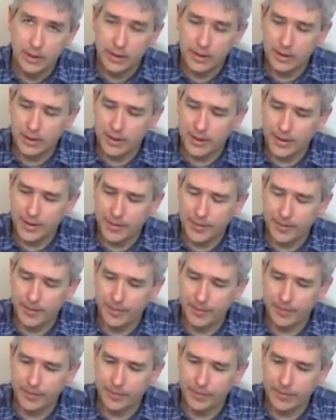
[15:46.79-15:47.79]
and
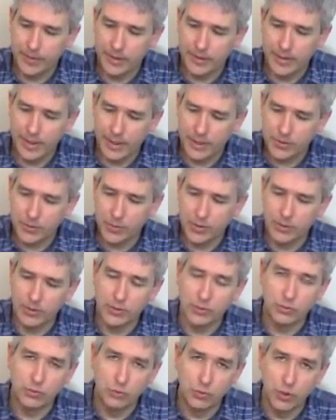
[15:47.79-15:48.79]
that's where it was
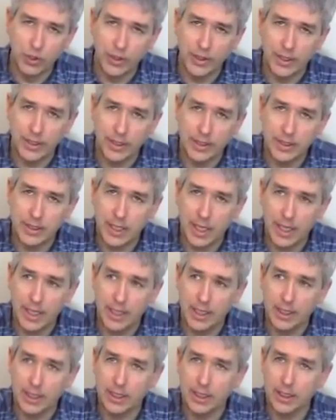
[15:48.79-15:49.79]
really
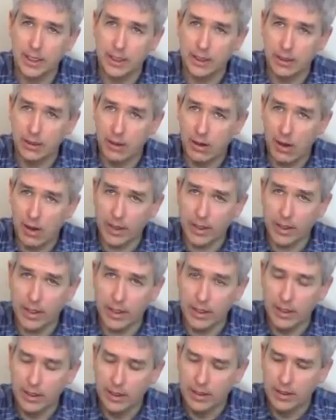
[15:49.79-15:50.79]
tight and cogging
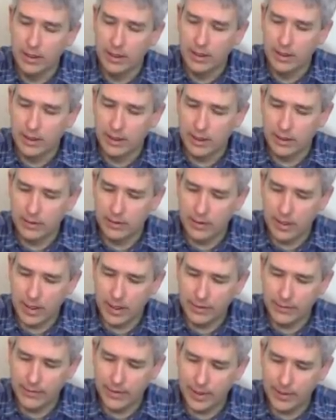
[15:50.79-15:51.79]
and a lot
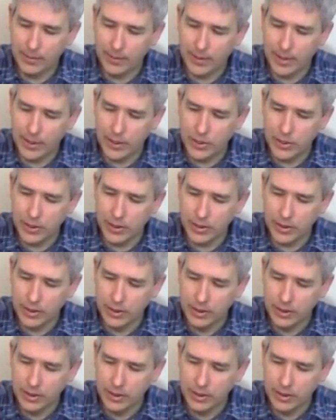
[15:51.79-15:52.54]
of vibration.